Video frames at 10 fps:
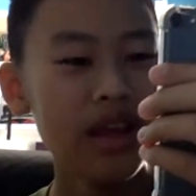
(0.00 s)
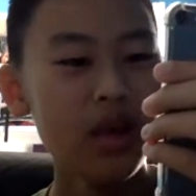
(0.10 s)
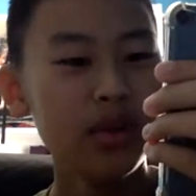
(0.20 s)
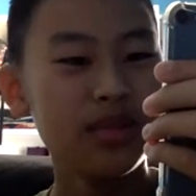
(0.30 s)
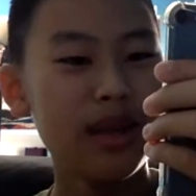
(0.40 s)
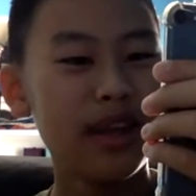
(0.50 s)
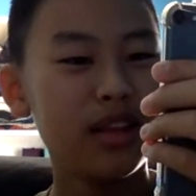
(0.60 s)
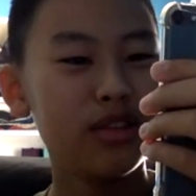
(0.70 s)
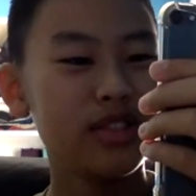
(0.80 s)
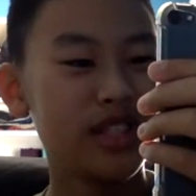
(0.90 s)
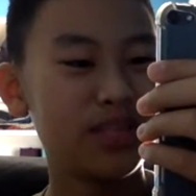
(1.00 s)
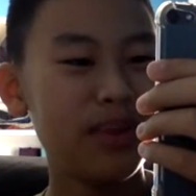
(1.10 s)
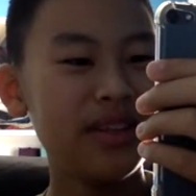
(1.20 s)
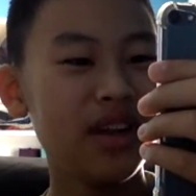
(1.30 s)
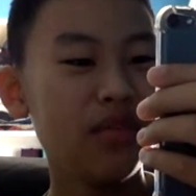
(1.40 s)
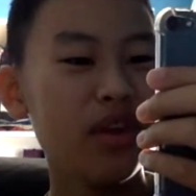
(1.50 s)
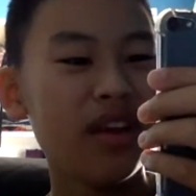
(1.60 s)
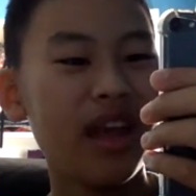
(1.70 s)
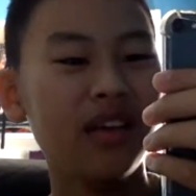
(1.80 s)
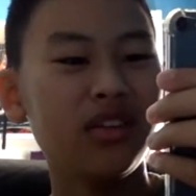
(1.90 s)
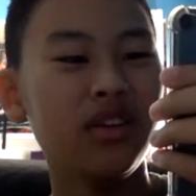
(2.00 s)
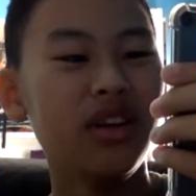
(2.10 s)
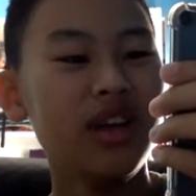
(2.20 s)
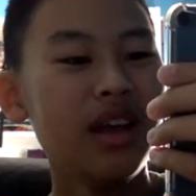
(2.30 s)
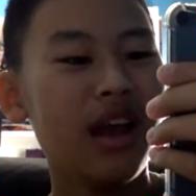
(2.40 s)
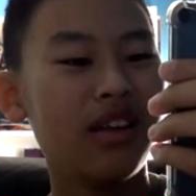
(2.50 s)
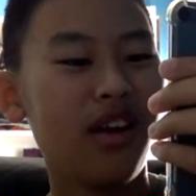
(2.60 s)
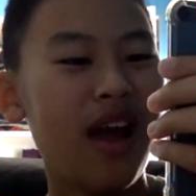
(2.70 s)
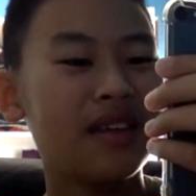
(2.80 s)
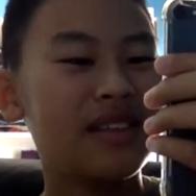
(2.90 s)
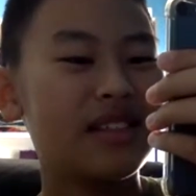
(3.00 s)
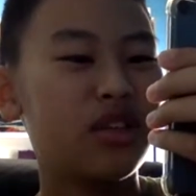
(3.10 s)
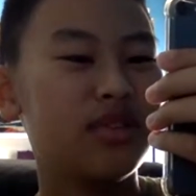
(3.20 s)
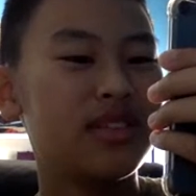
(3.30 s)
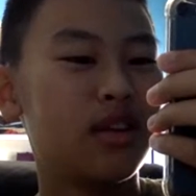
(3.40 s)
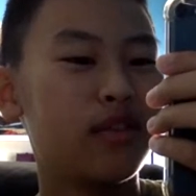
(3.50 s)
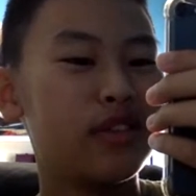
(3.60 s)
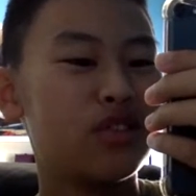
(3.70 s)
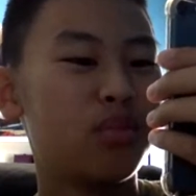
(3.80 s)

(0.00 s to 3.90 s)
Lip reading: which may include suspension of your account, your access to the service.